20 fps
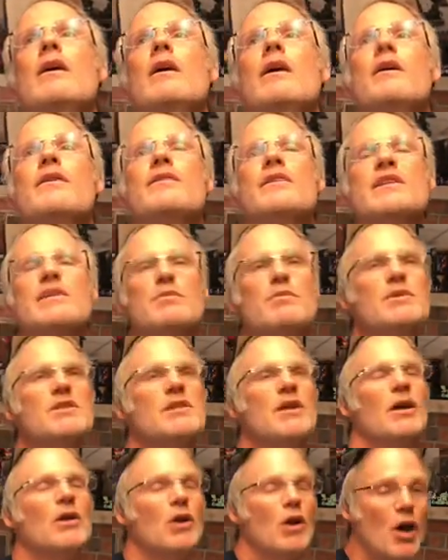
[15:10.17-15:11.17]
this was
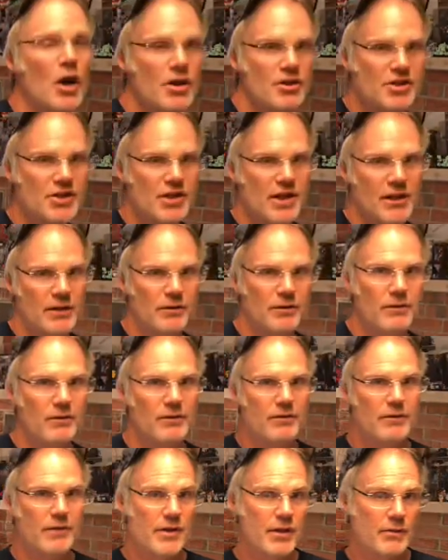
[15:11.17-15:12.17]
a launch title
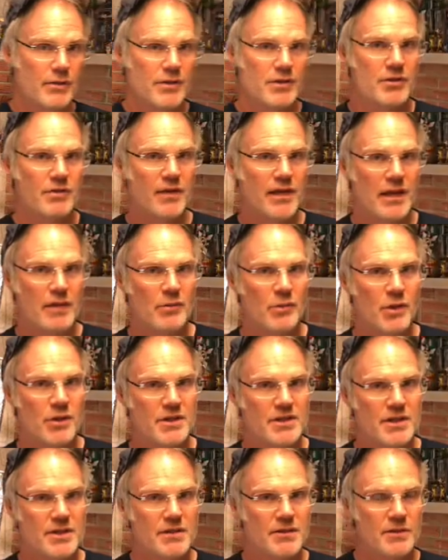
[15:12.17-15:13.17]
for the original game boy
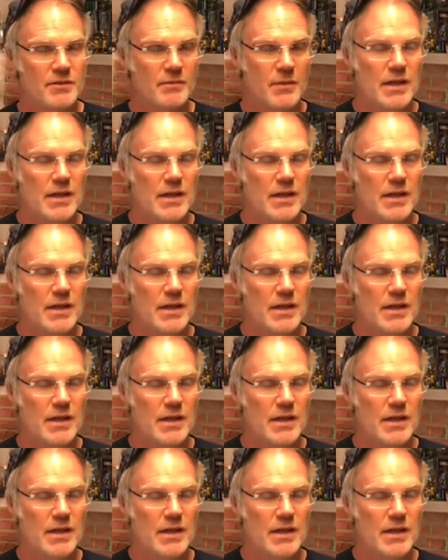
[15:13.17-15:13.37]
system